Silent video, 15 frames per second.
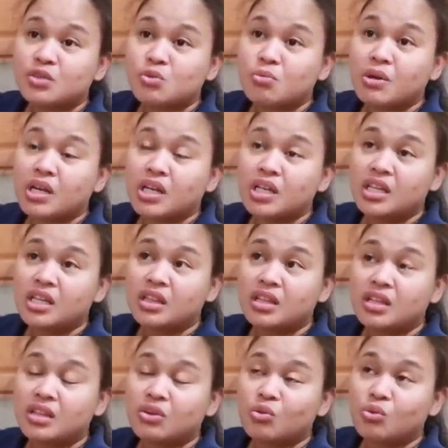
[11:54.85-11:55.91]
Sobrang init
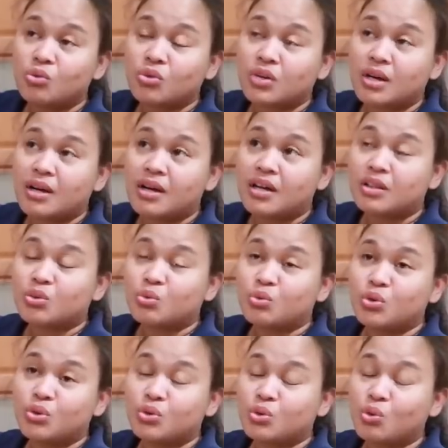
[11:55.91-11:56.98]
na to
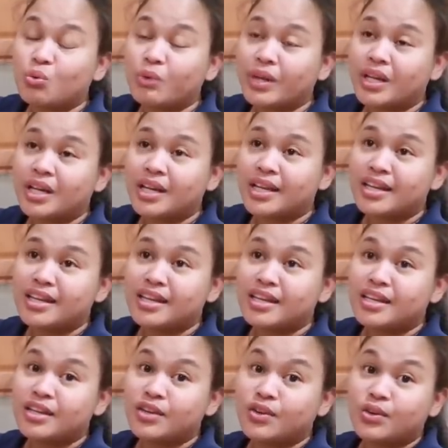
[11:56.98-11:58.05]
ka-toy oil and then
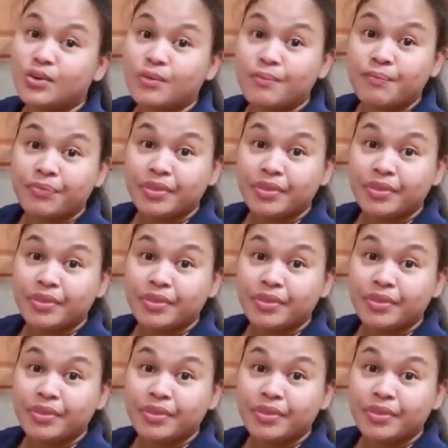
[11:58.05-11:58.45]
yung